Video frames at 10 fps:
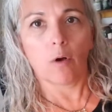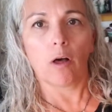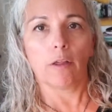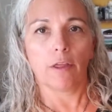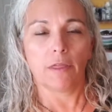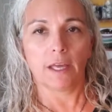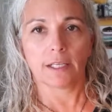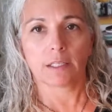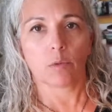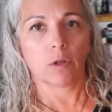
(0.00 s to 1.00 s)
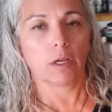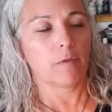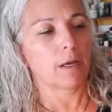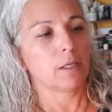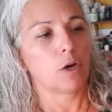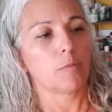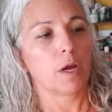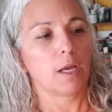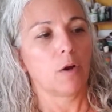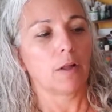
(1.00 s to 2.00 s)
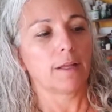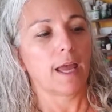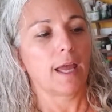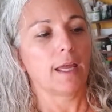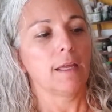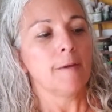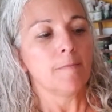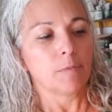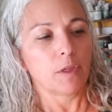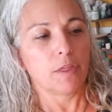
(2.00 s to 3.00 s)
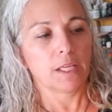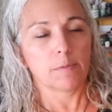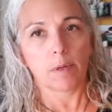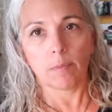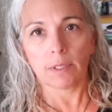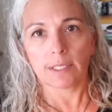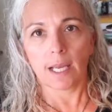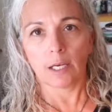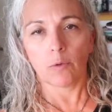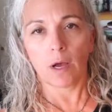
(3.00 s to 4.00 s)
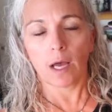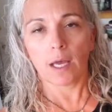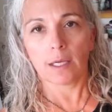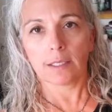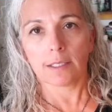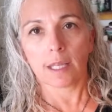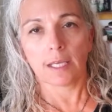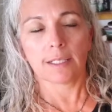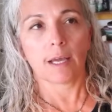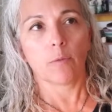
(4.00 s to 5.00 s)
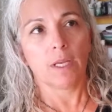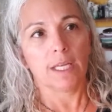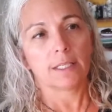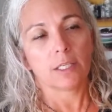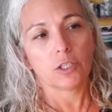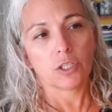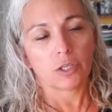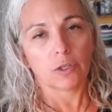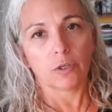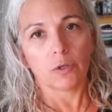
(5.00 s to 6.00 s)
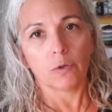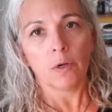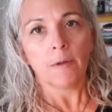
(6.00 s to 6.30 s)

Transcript: All the things swirling around in our brain all day, the things people say to us, things that we need to do,